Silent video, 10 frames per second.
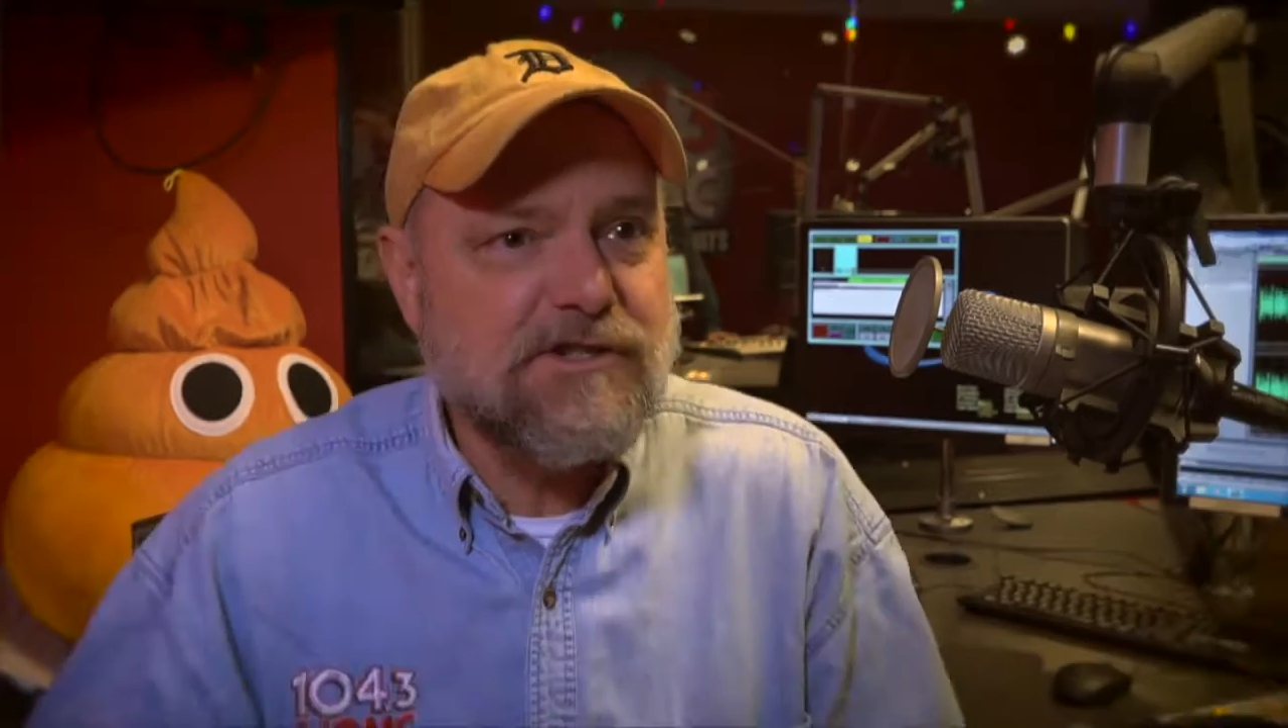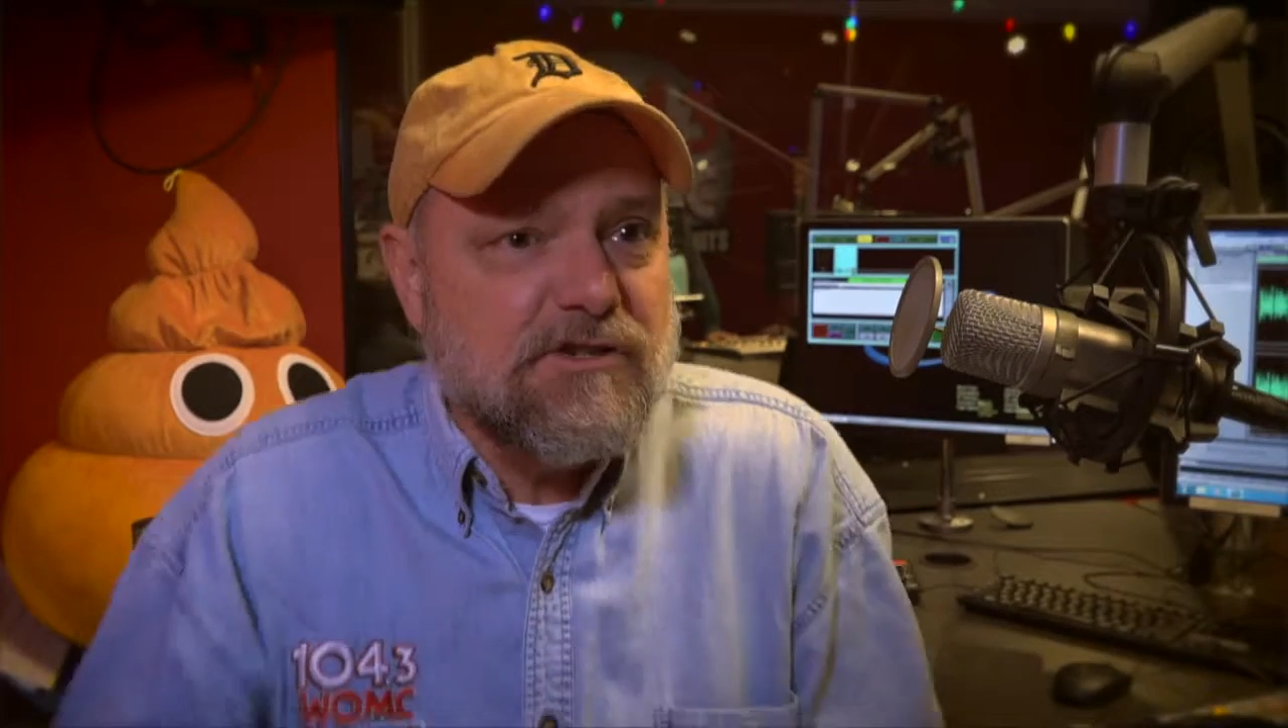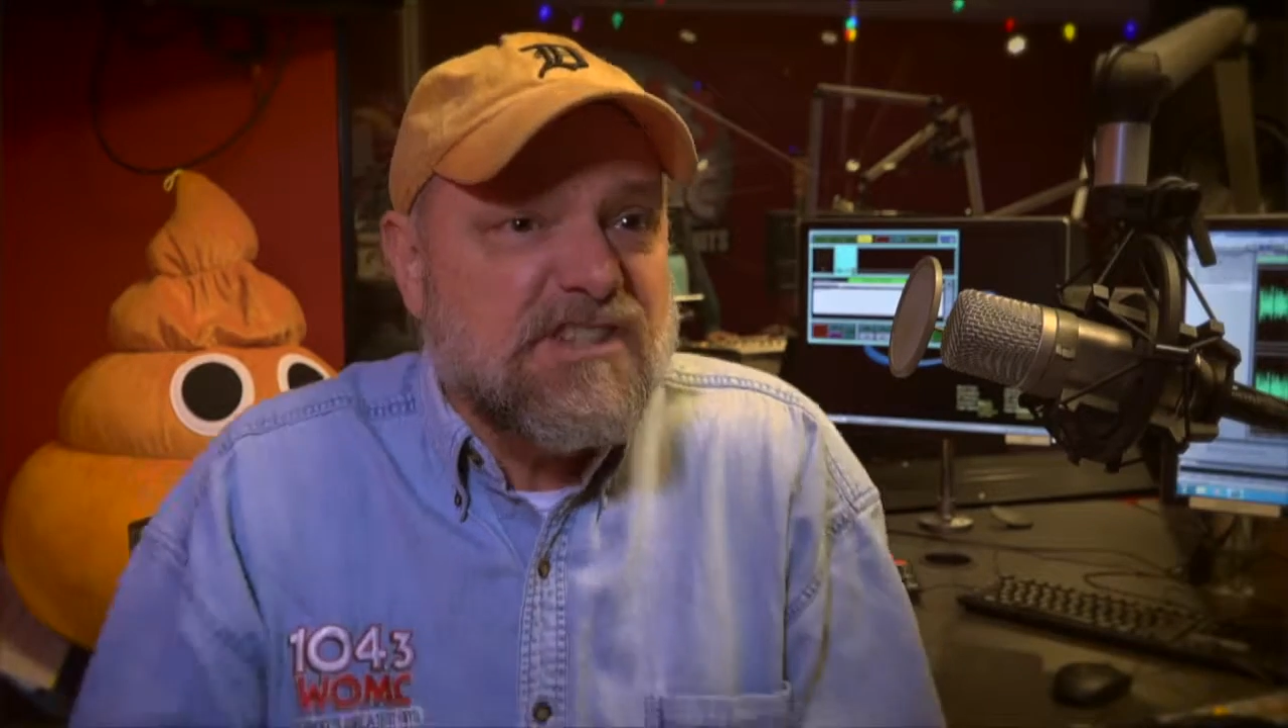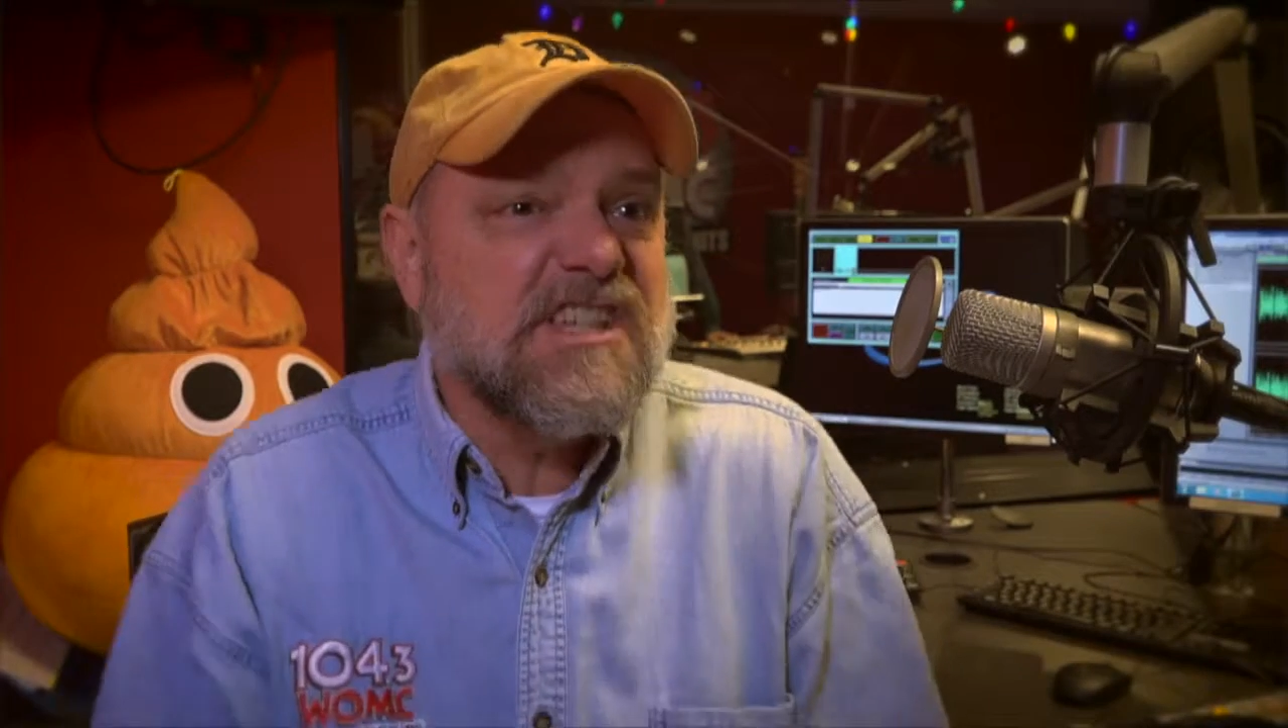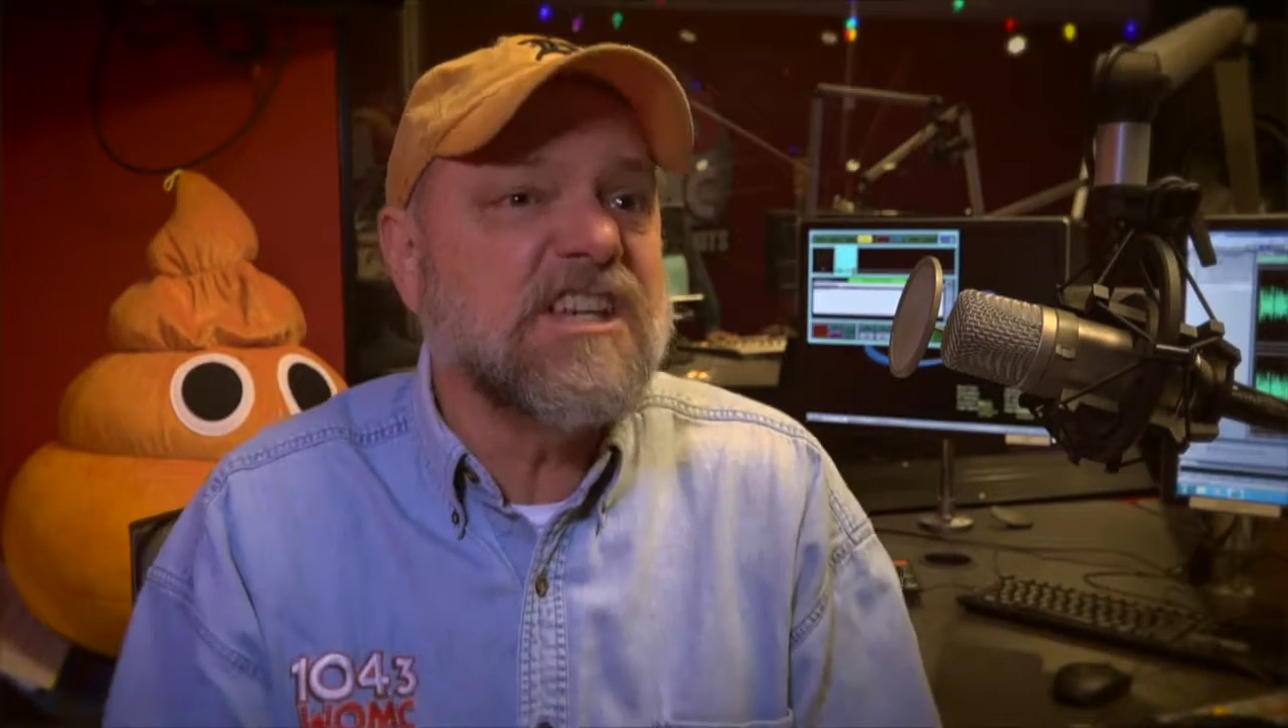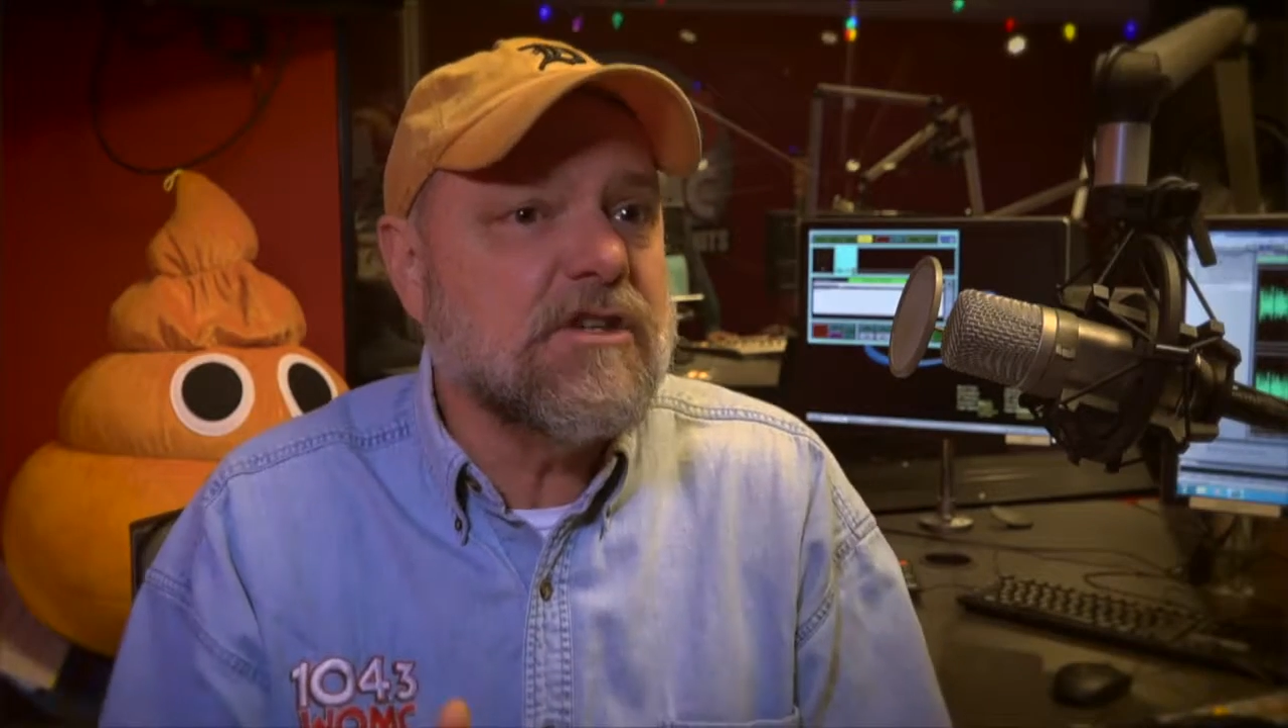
You just get